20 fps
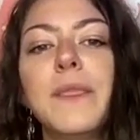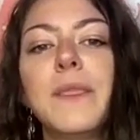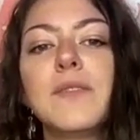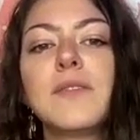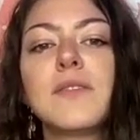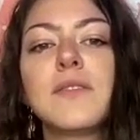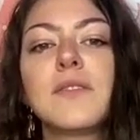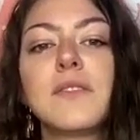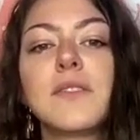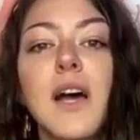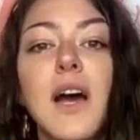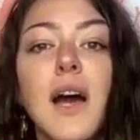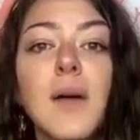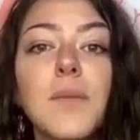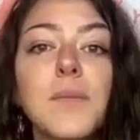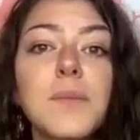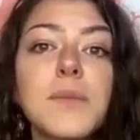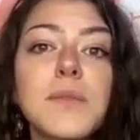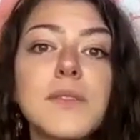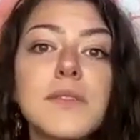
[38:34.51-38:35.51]

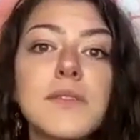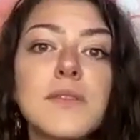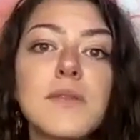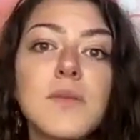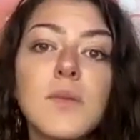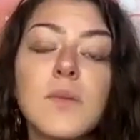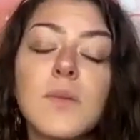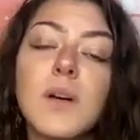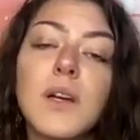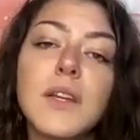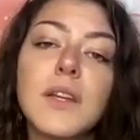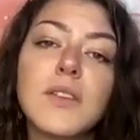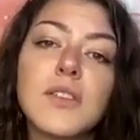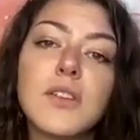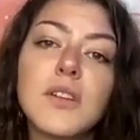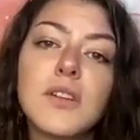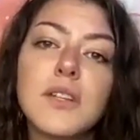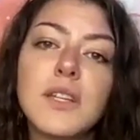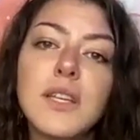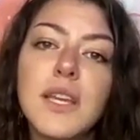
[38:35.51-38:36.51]
stops while you're
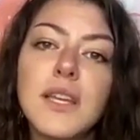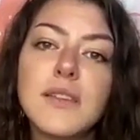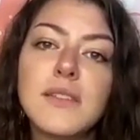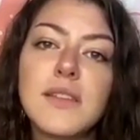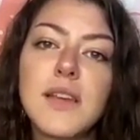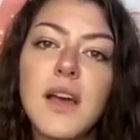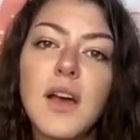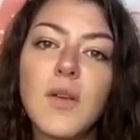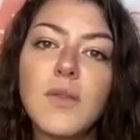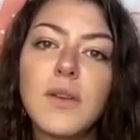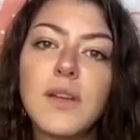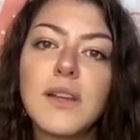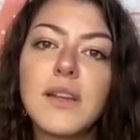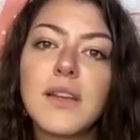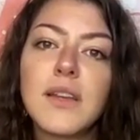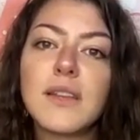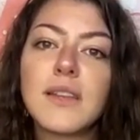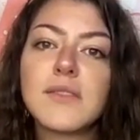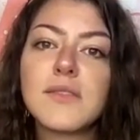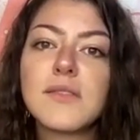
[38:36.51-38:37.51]
turning it down and
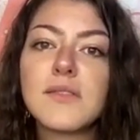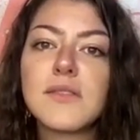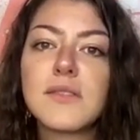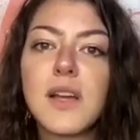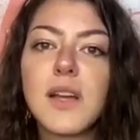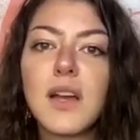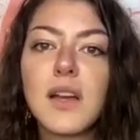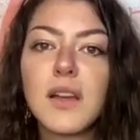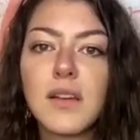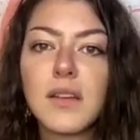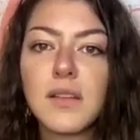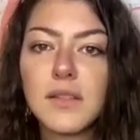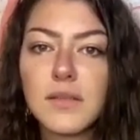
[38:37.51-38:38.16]
it gets stuck,